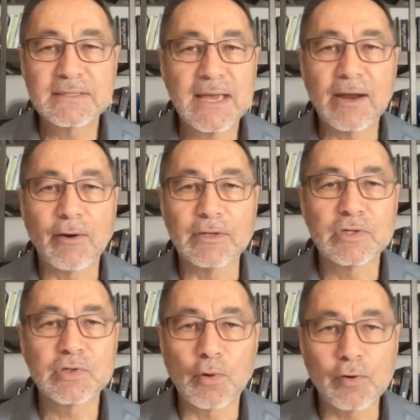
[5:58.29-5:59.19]
say are in
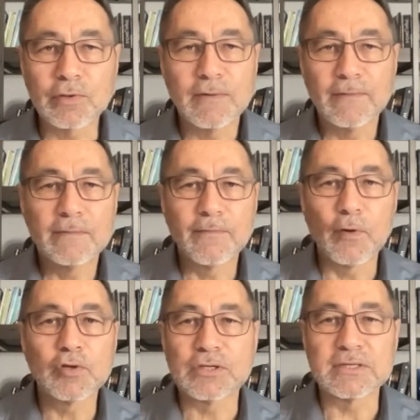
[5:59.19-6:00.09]
shorter
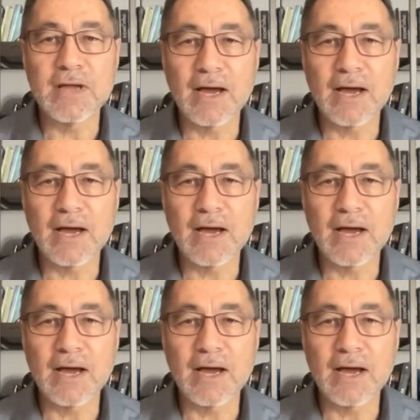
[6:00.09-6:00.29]
versions,